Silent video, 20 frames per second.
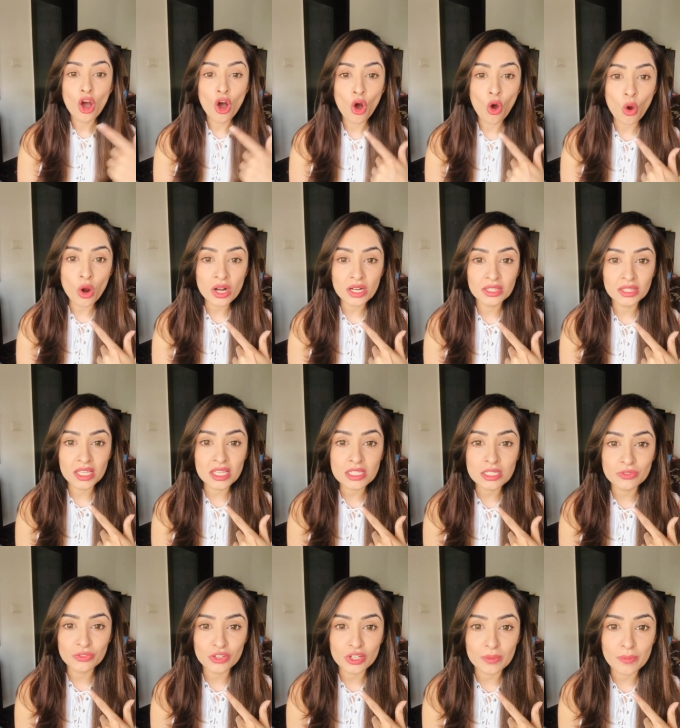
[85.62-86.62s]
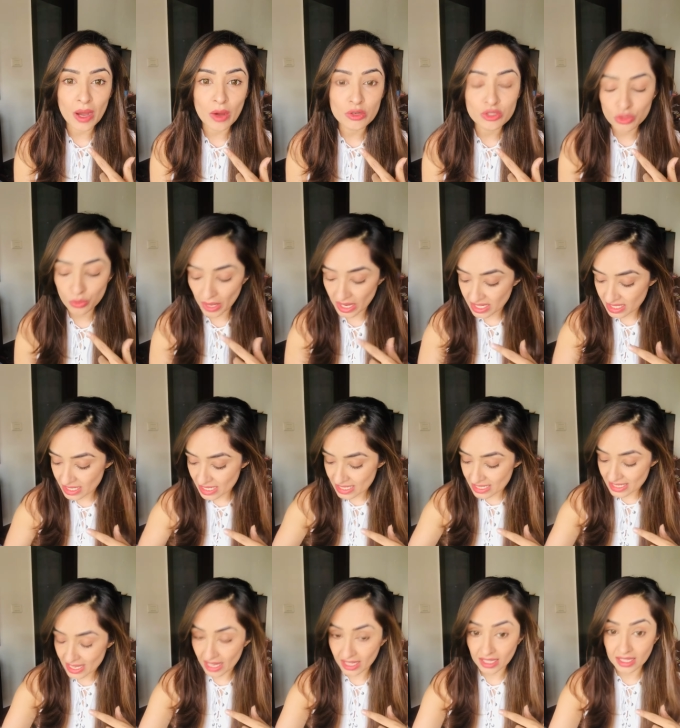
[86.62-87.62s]
hold this for about 20
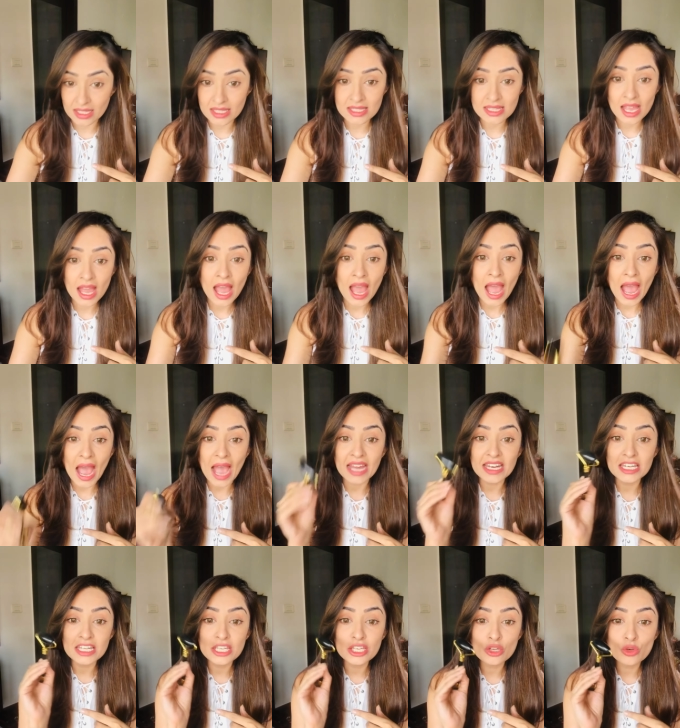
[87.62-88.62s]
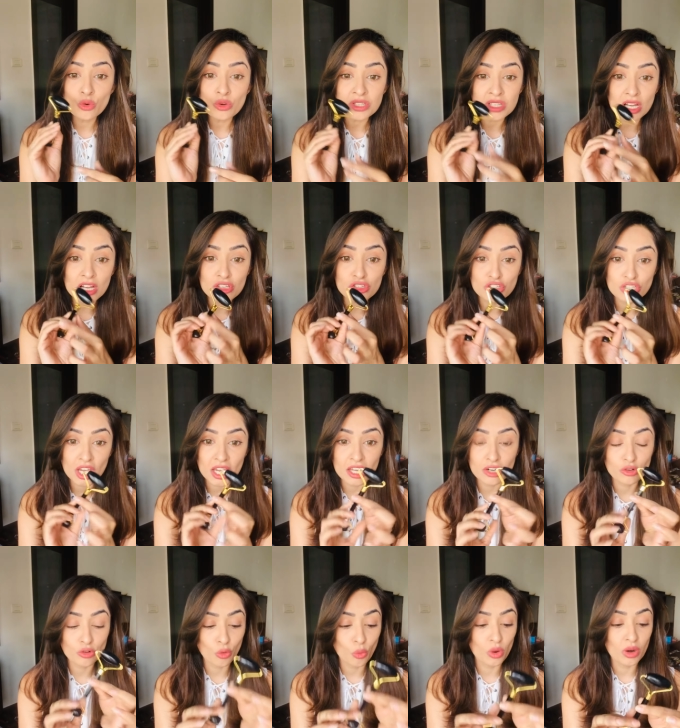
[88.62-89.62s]
seconds and use a
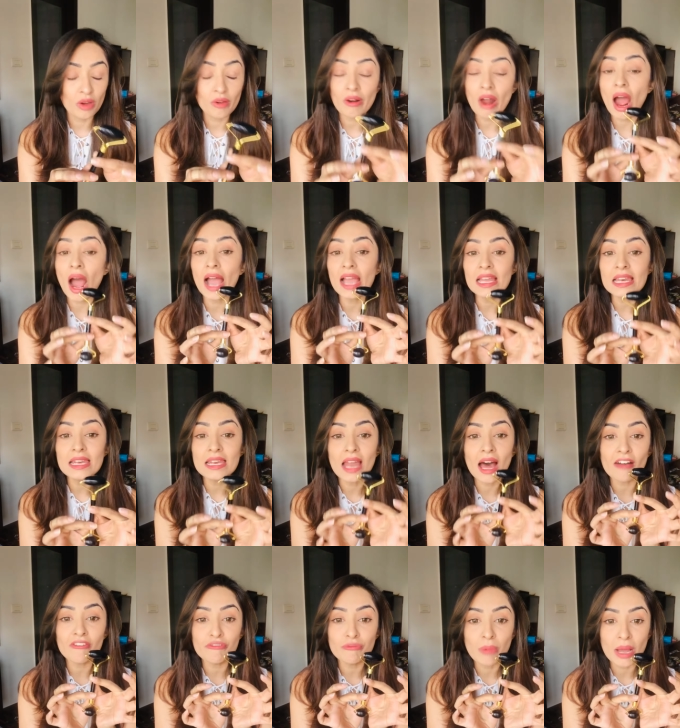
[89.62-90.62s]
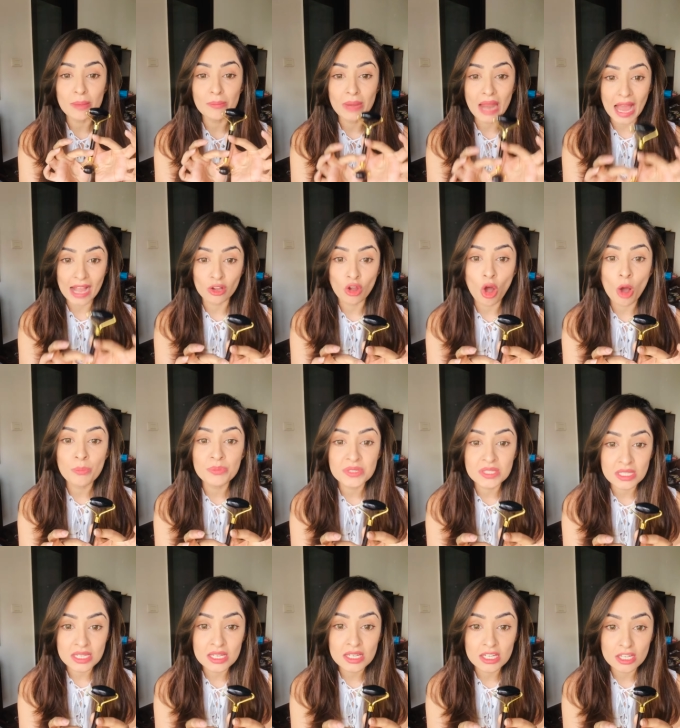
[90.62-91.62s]
jade roller. I love my black
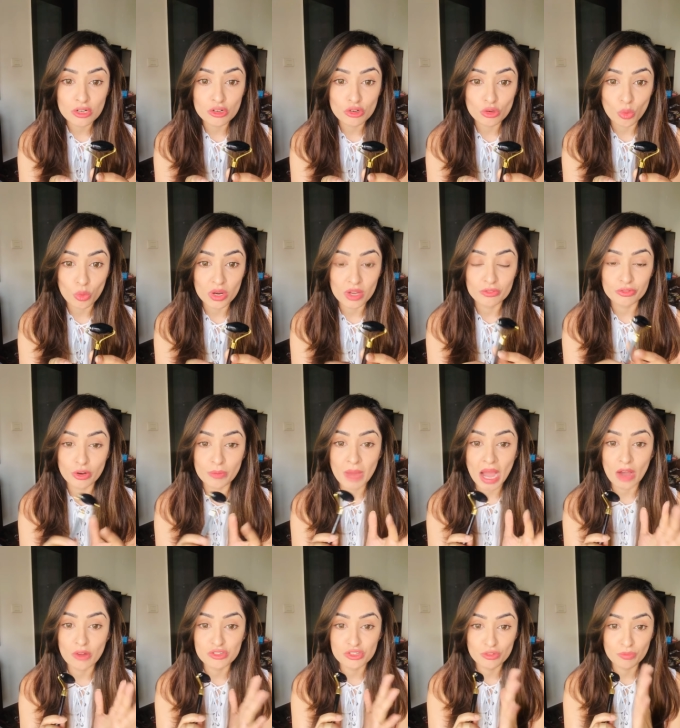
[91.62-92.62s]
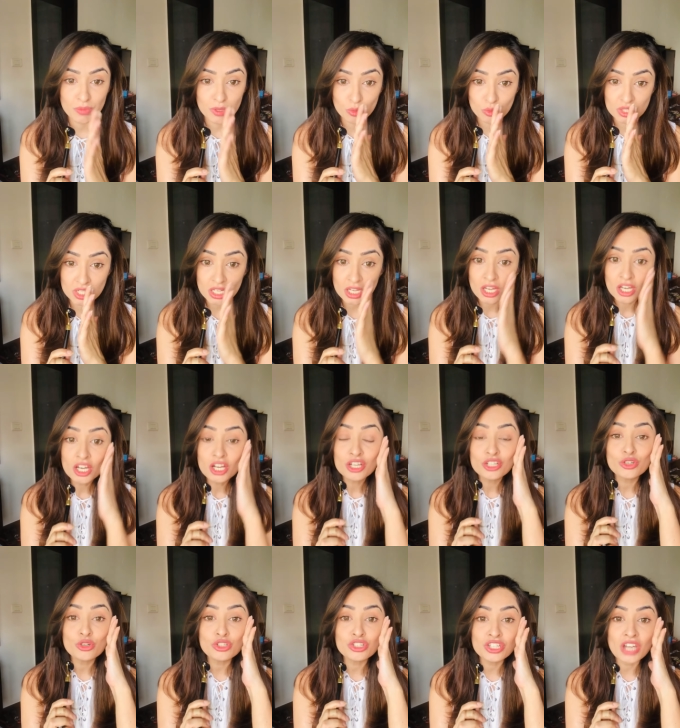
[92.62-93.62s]
obsidian roller from House of Beauty
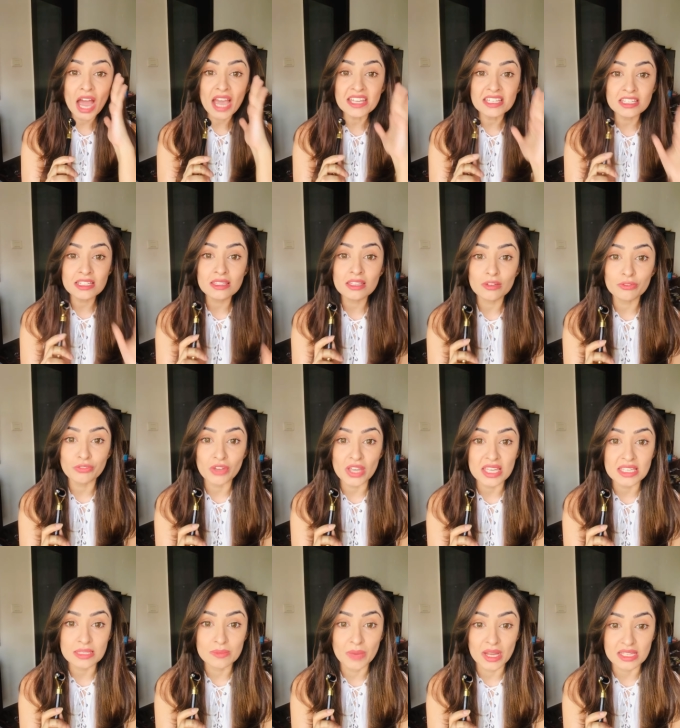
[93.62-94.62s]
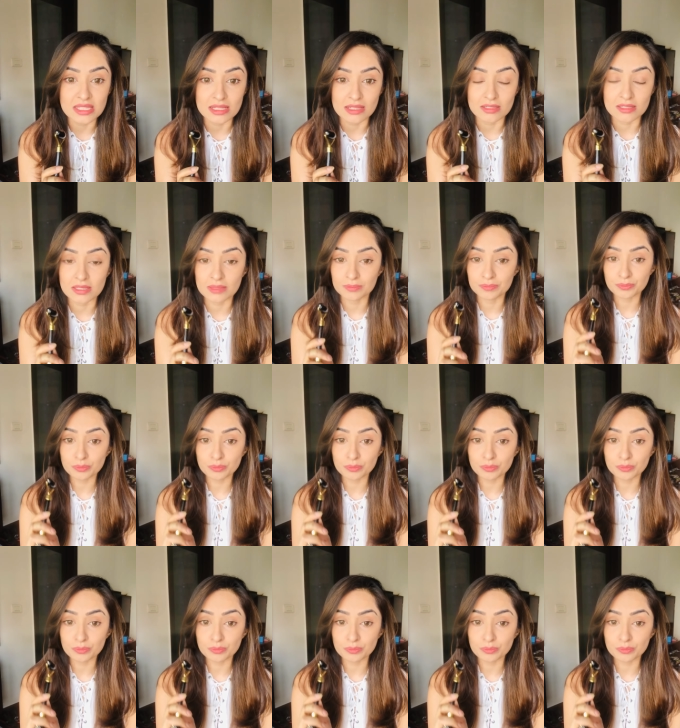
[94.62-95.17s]
to tighten the face muscles.